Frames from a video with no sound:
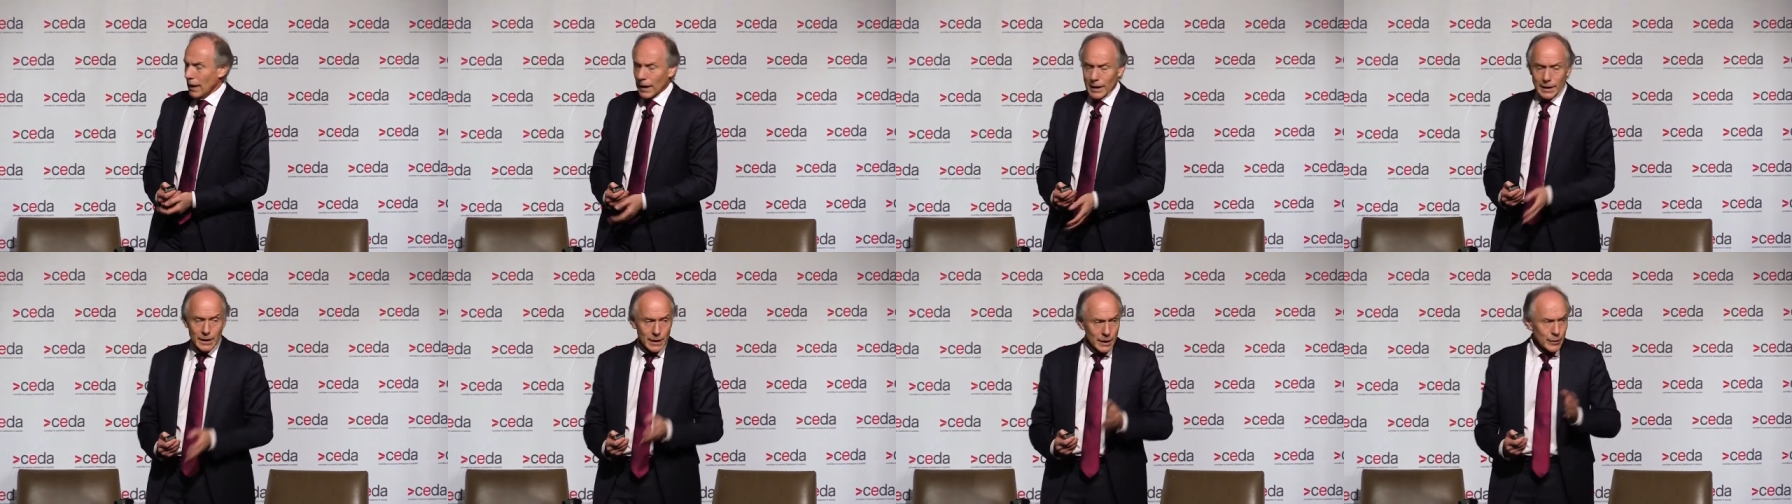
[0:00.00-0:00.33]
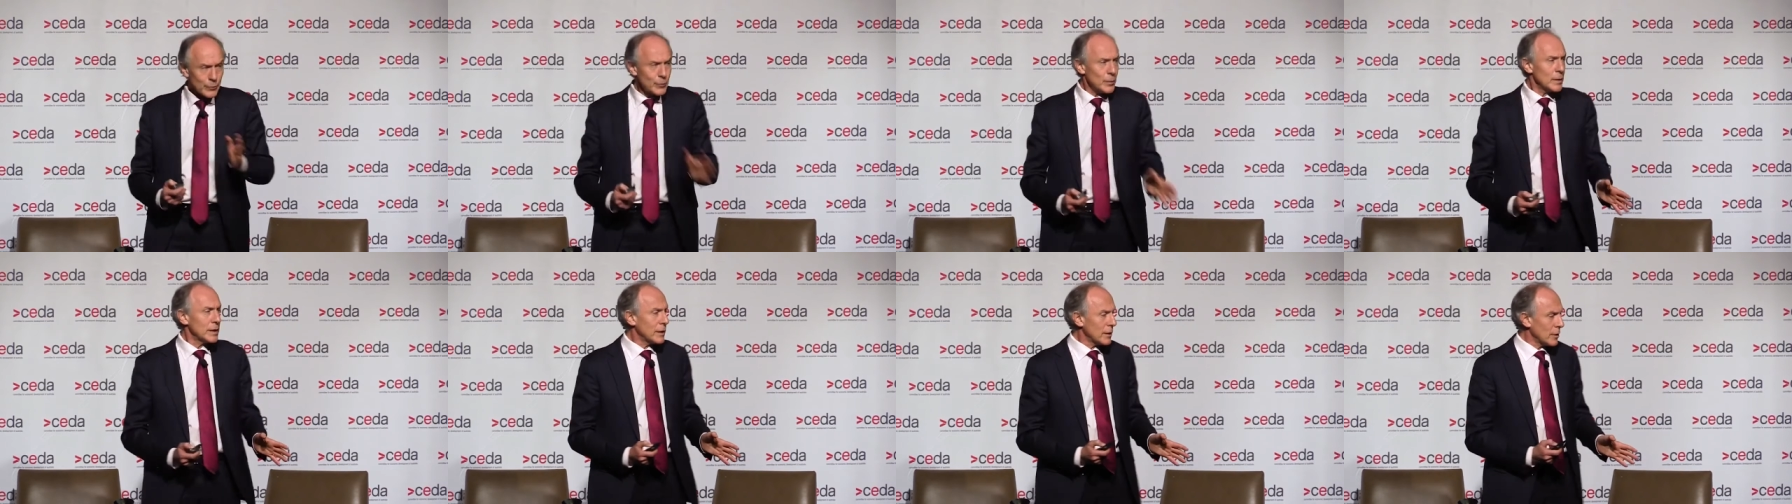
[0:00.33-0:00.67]
And
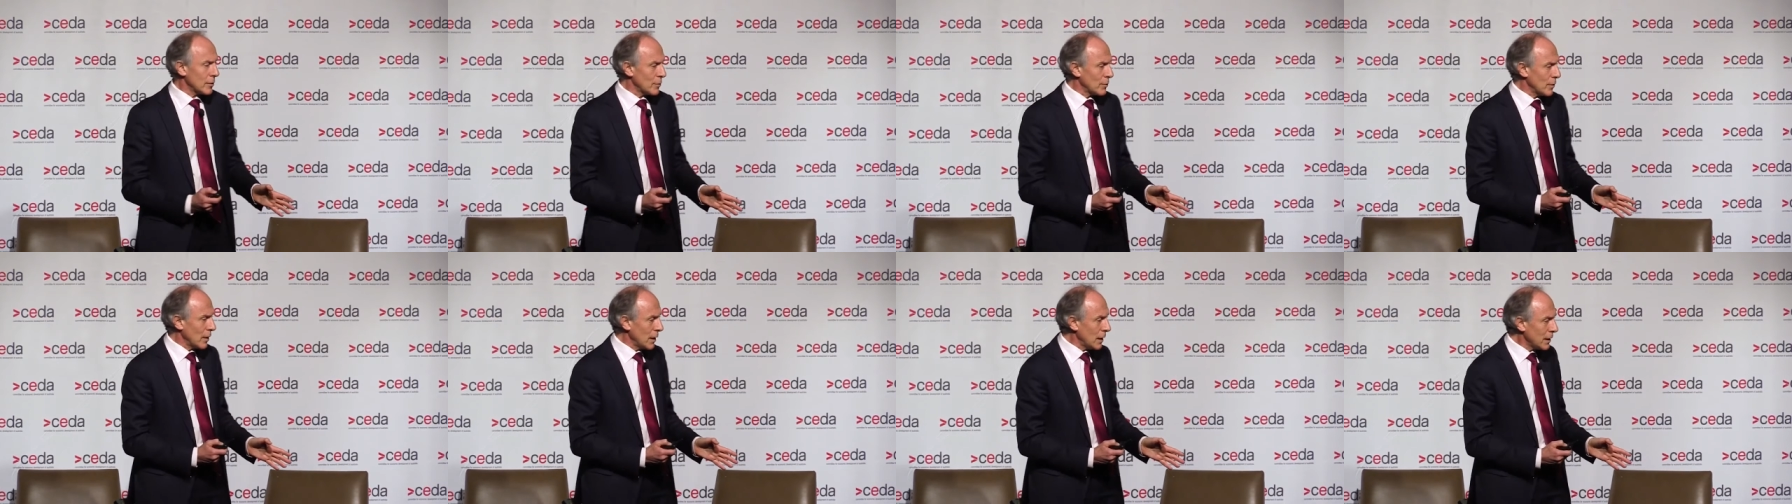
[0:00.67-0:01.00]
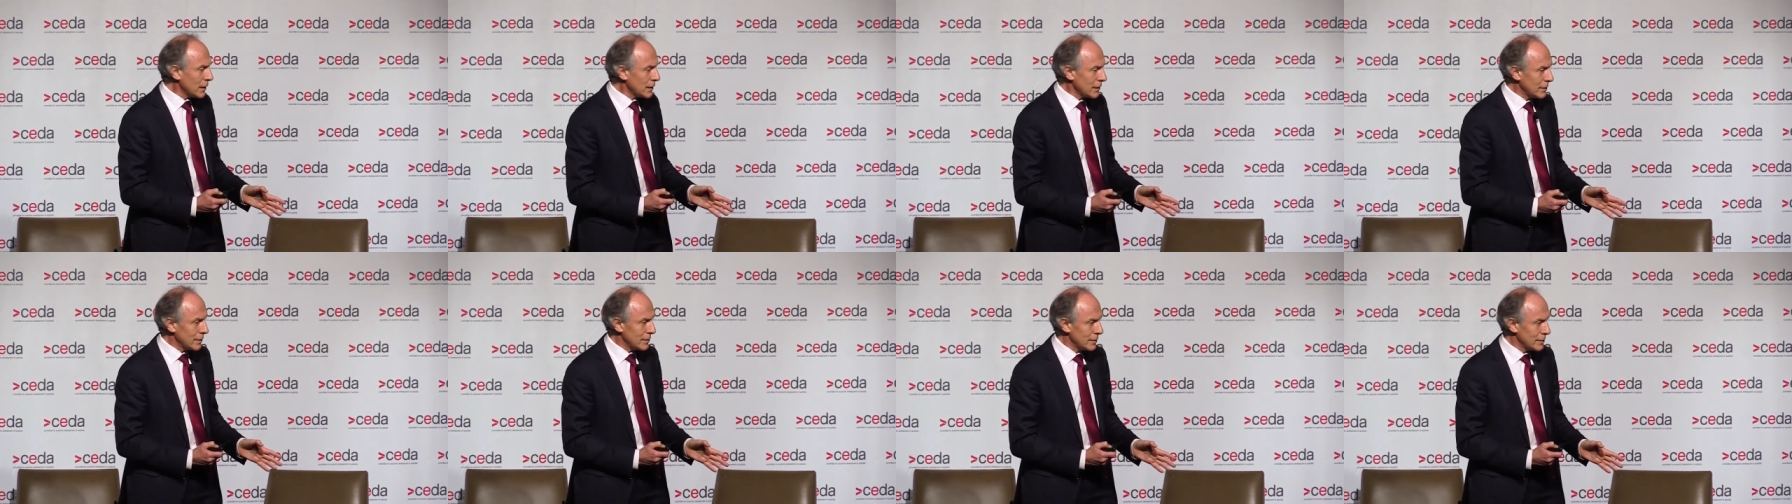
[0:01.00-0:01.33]
if we get it
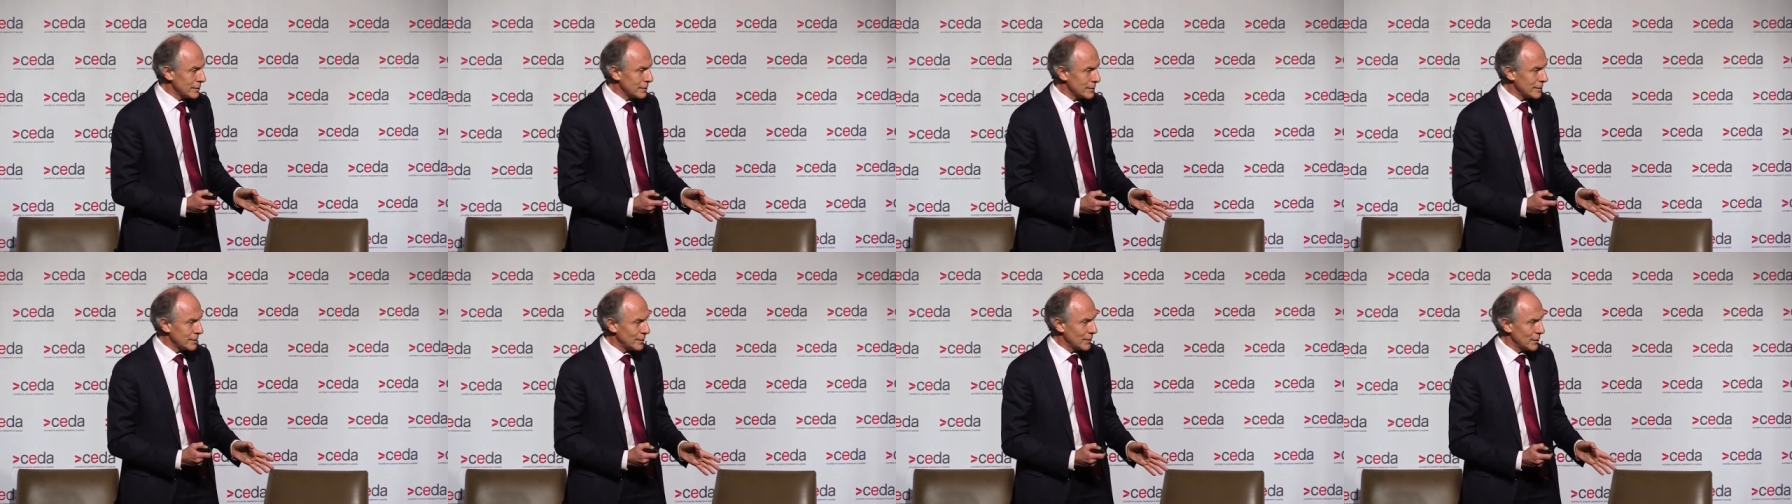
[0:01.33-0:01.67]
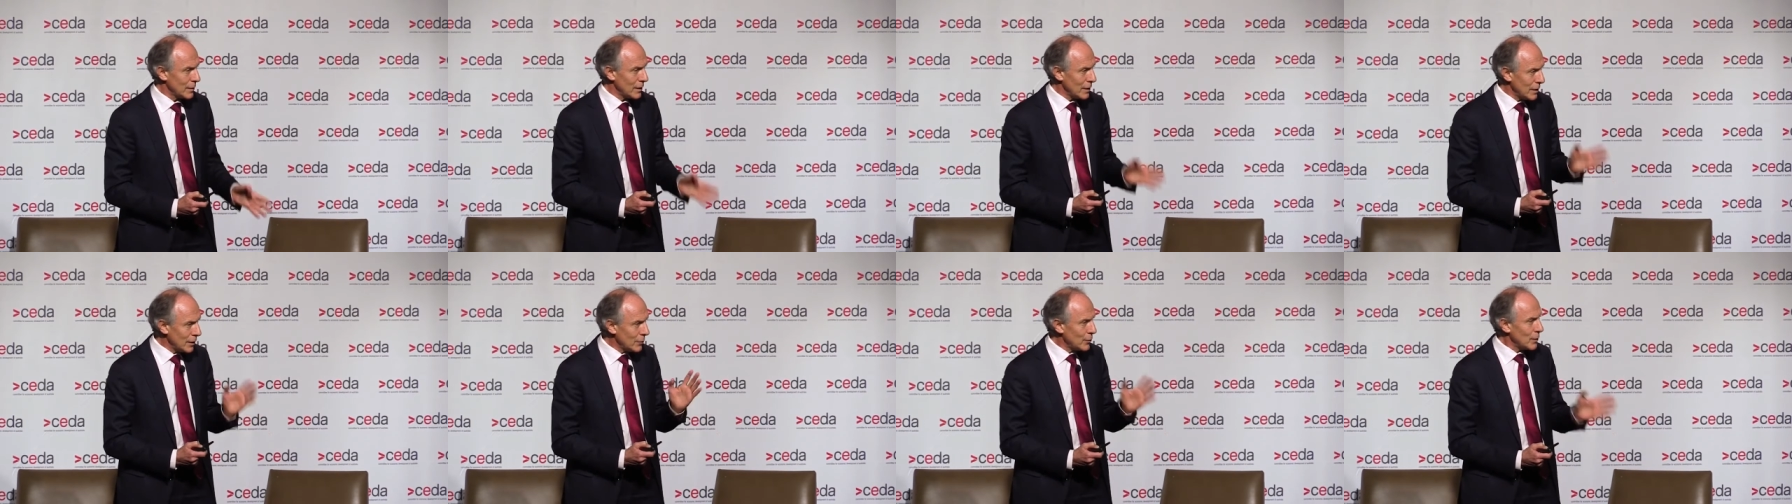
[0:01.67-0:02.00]
right,
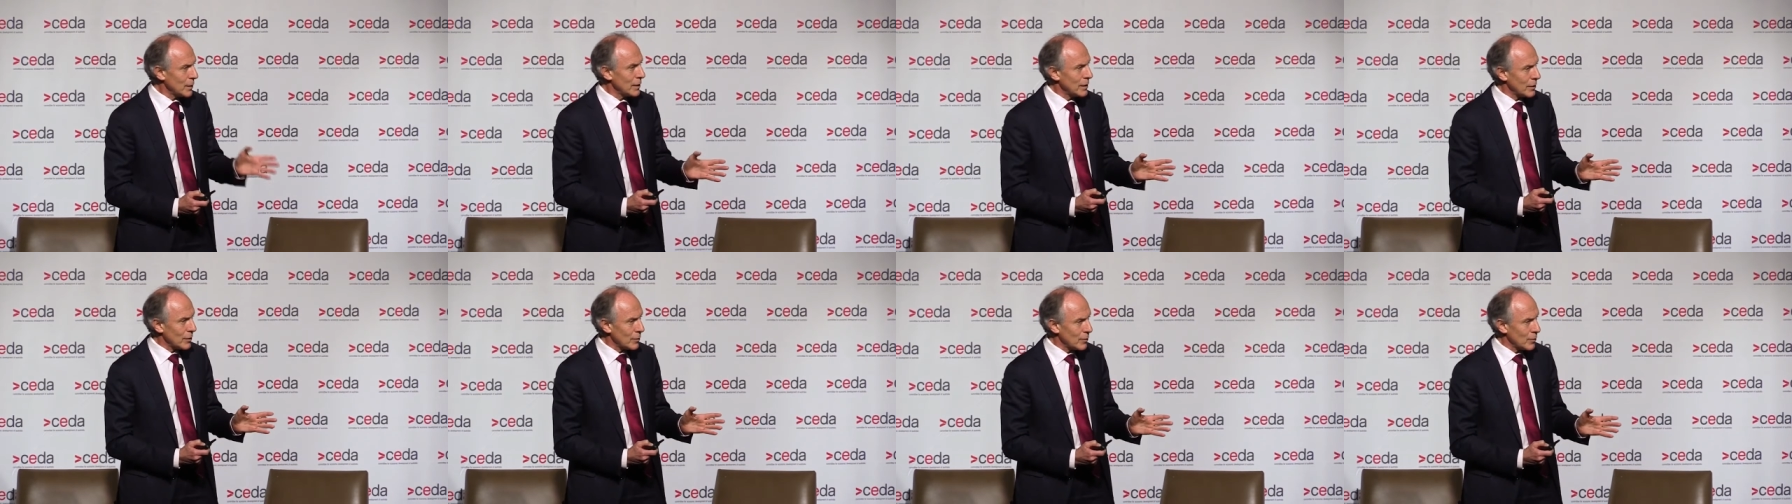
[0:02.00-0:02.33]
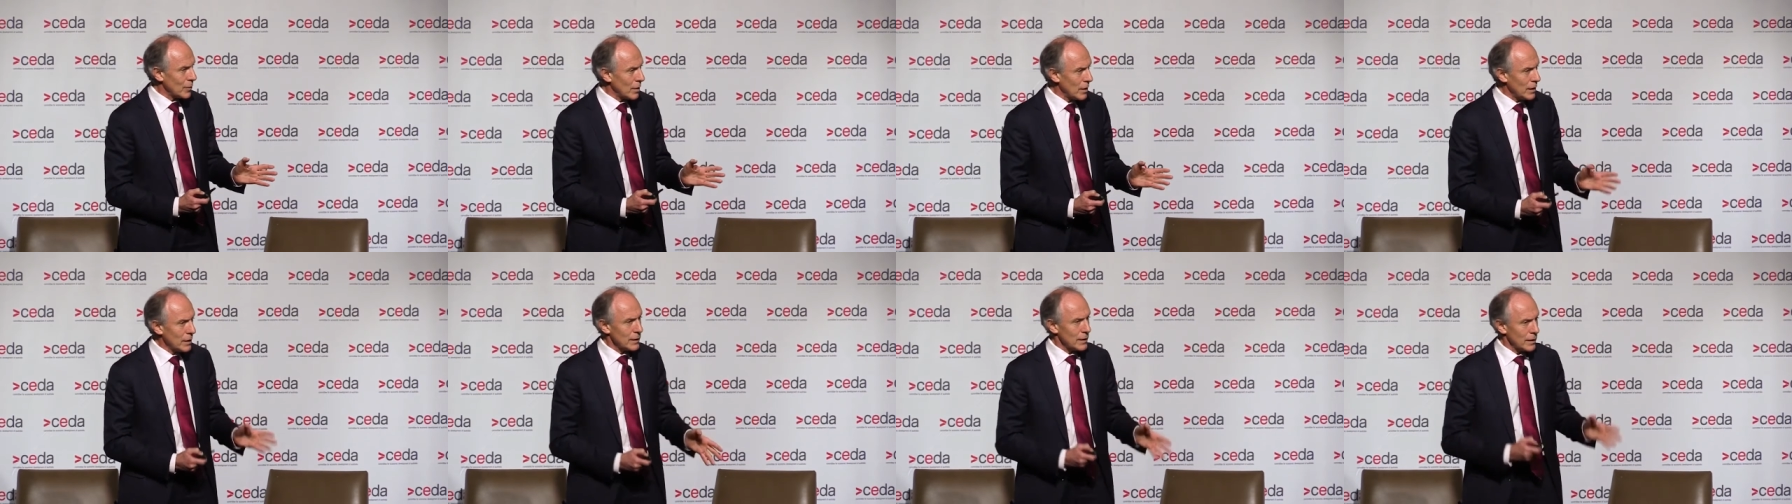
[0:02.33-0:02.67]
if we get it
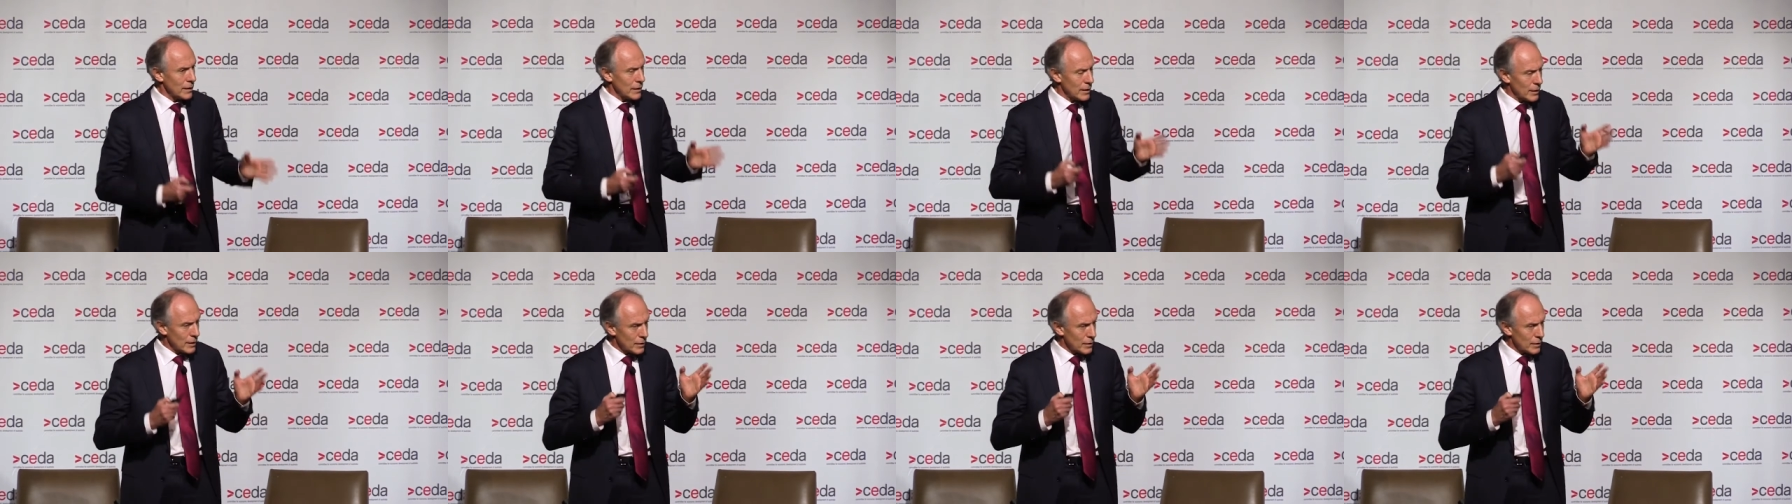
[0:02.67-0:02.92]
right,